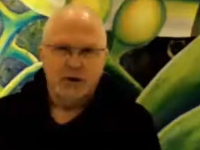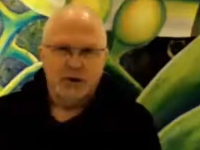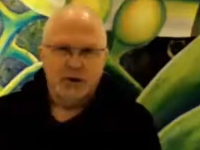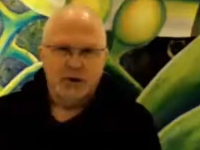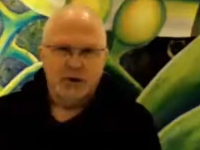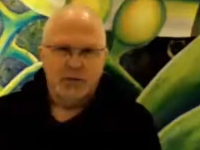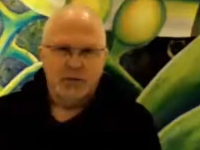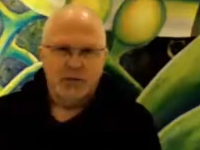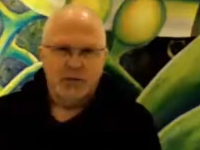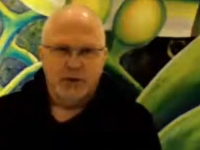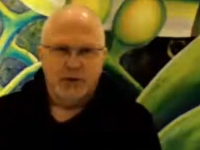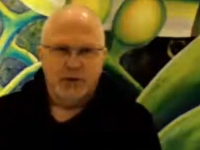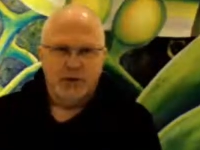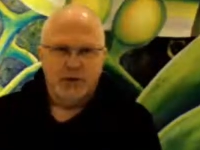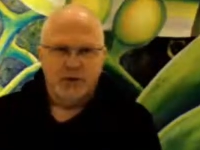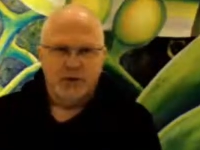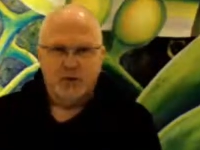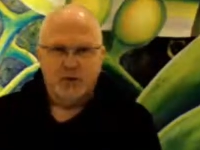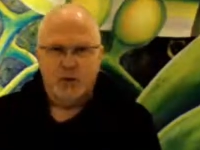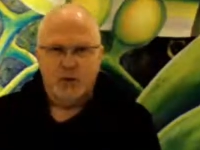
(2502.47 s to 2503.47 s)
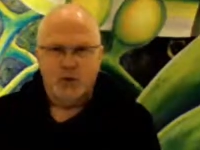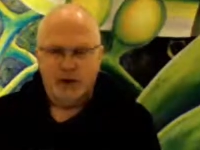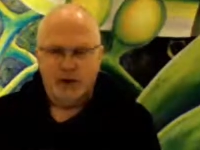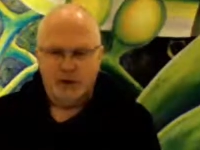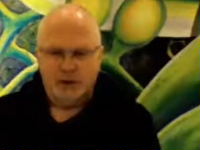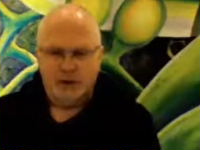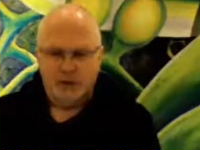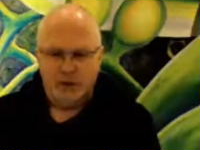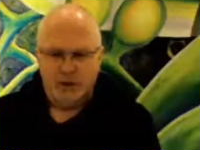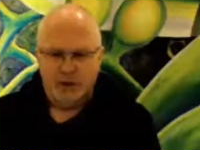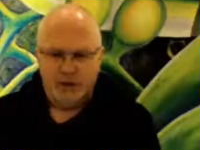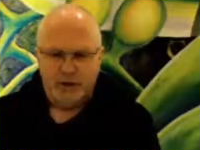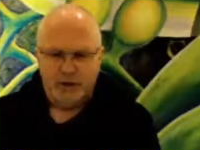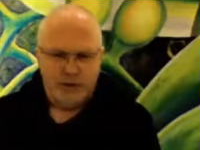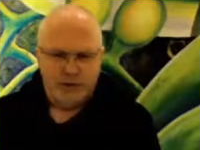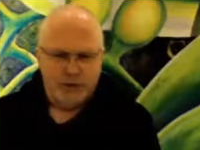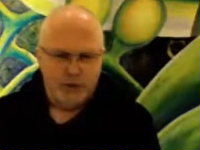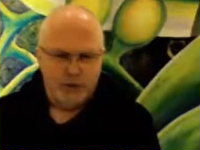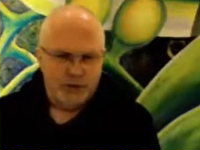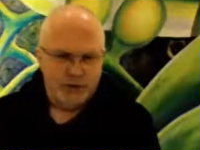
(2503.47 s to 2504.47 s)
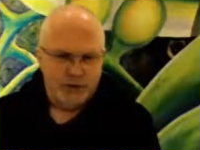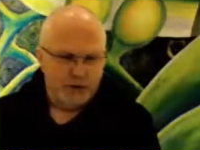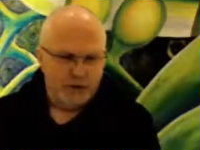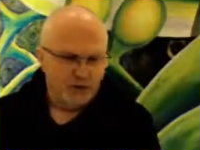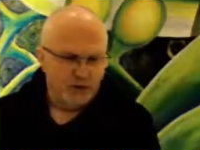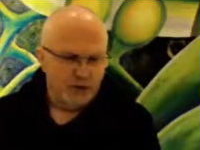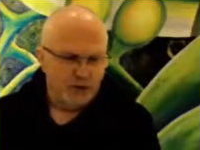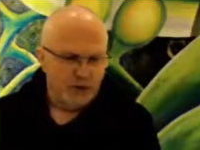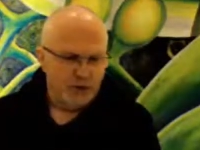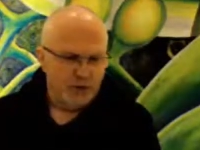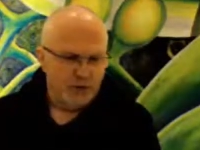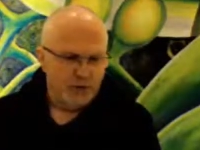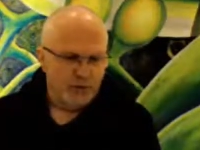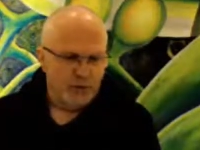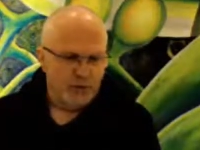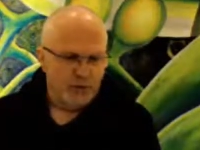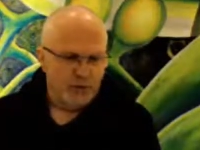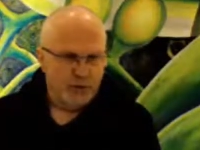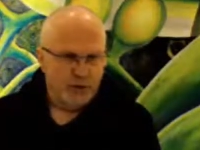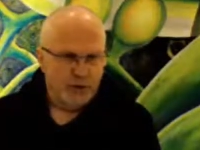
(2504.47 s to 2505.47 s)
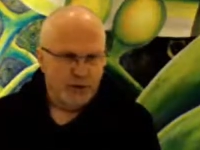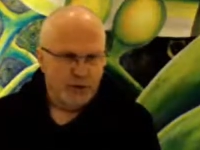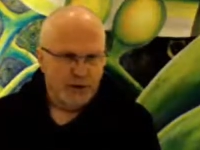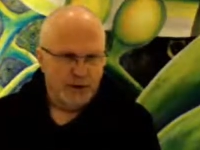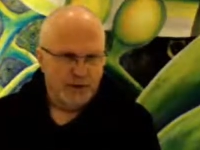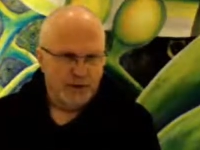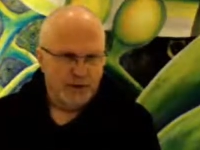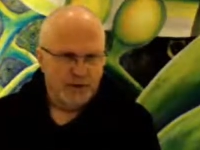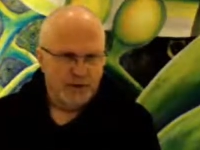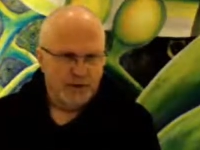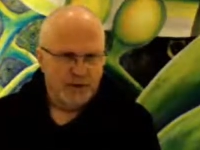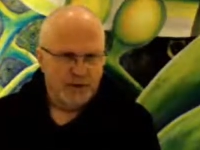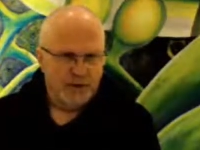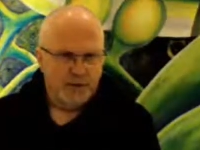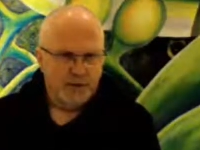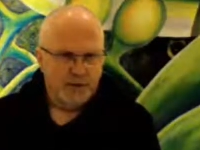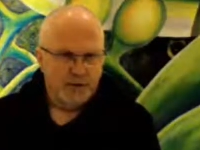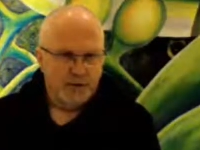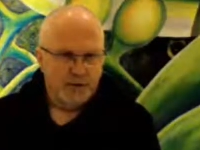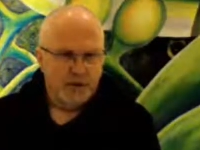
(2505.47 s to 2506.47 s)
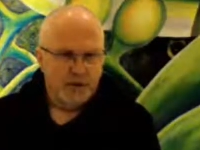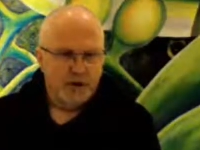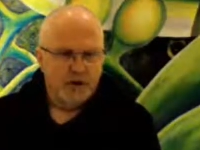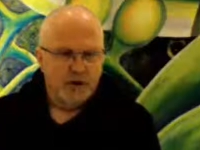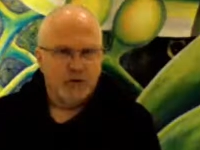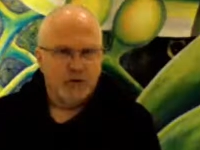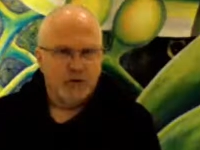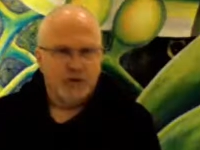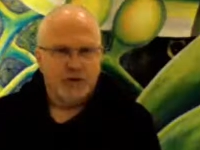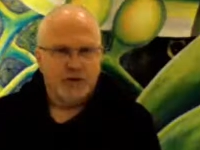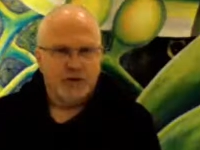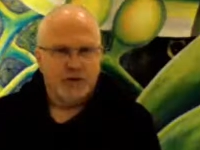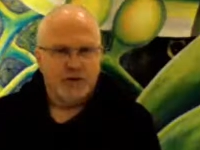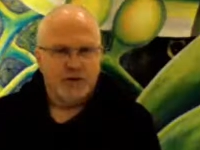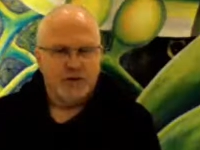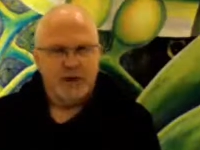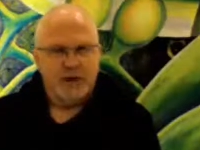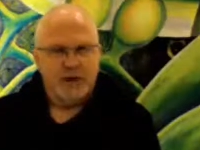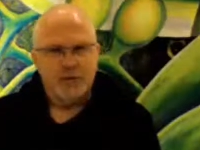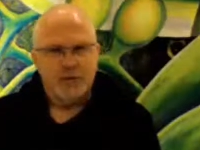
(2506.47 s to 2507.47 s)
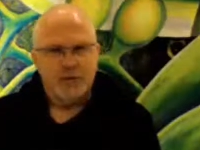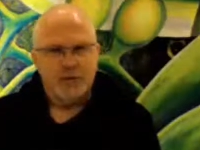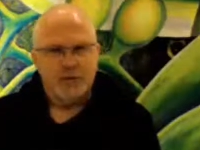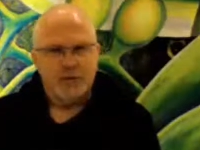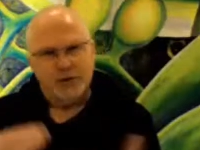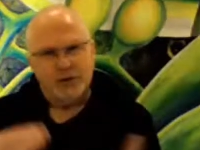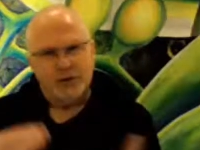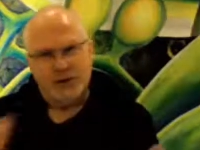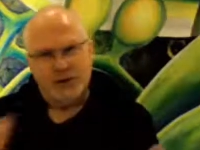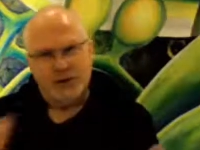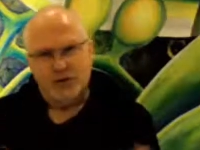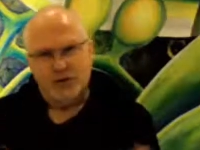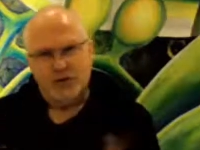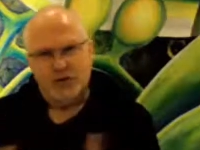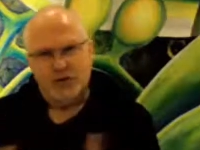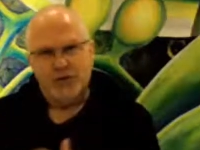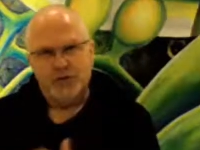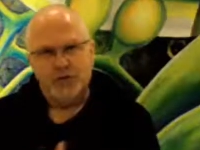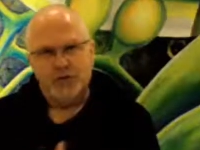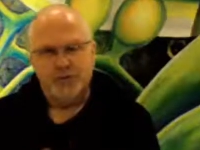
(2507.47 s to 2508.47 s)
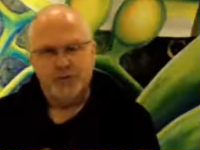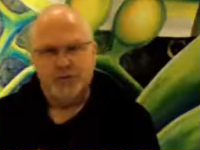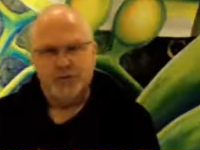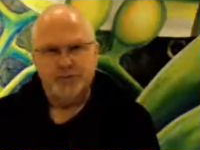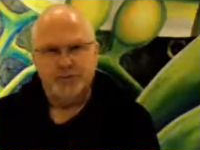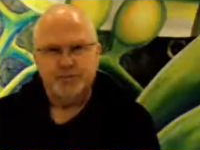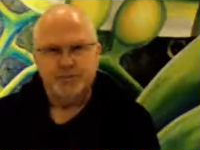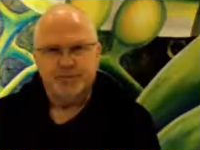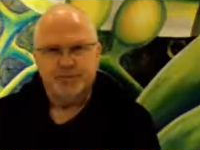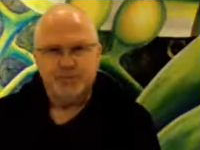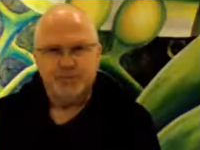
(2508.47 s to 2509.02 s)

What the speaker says: That means one idea what I already shared with you is using the same representational system.